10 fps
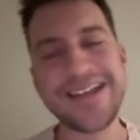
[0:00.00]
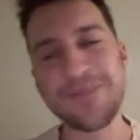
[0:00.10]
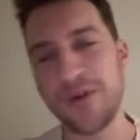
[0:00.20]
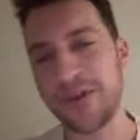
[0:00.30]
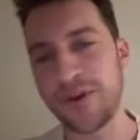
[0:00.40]

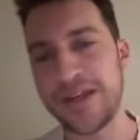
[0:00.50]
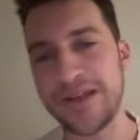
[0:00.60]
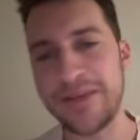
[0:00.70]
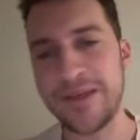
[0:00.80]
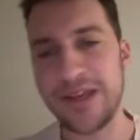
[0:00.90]
more of a green
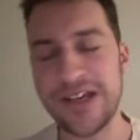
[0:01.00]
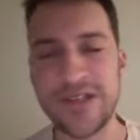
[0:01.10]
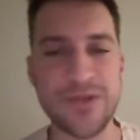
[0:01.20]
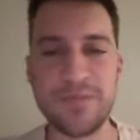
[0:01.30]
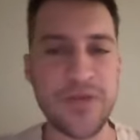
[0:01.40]
to me
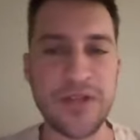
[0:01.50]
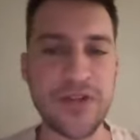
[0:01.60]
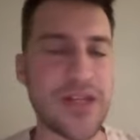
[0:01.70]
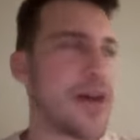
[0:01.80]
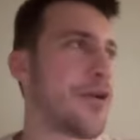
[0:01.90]
because you
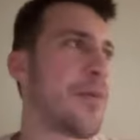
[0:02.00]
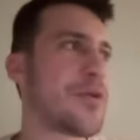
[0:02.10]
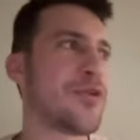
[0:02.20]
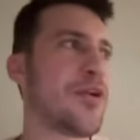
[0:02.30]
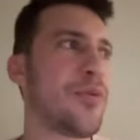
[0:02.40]
just have
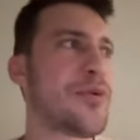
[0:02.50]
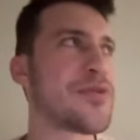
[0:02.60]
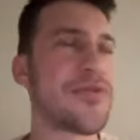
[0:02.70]
arbitrary rules